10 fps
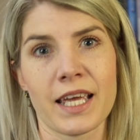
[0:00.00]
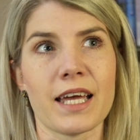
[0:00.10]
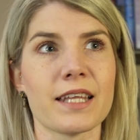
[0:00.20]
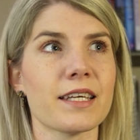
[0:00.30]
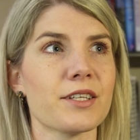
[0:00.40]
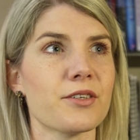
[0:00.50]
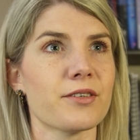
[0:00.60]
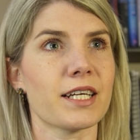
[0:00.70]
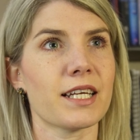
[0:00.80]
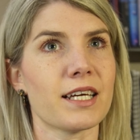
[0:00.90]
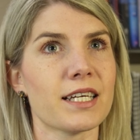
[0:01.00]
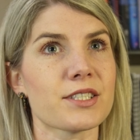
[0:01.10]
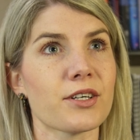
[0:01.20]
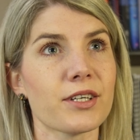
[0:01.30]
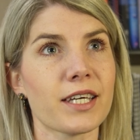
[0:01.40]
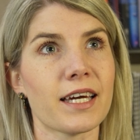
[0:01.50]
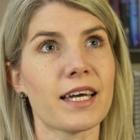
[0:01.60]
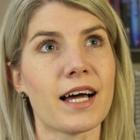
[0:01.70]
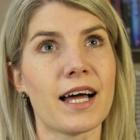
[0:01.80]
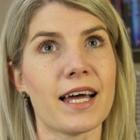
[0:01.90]
And then you realize,
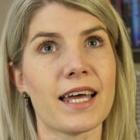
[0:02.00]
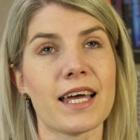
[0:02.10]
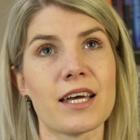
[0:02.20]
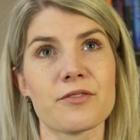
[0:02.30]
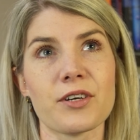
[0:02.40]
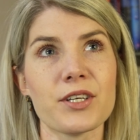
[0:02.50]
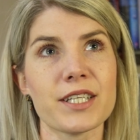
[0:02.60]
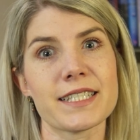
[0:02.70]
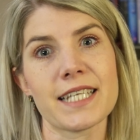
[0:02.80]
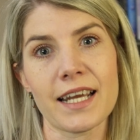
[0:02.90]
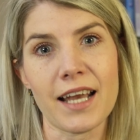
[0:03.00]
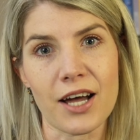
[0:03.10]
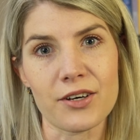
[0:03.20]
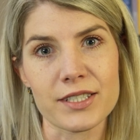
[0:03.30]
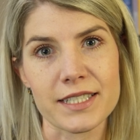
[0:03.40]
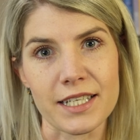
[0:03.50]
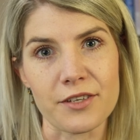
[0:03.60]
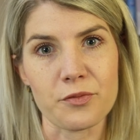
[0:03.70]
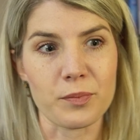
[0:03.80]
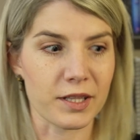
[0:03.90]
okay, I have only 10 hours left,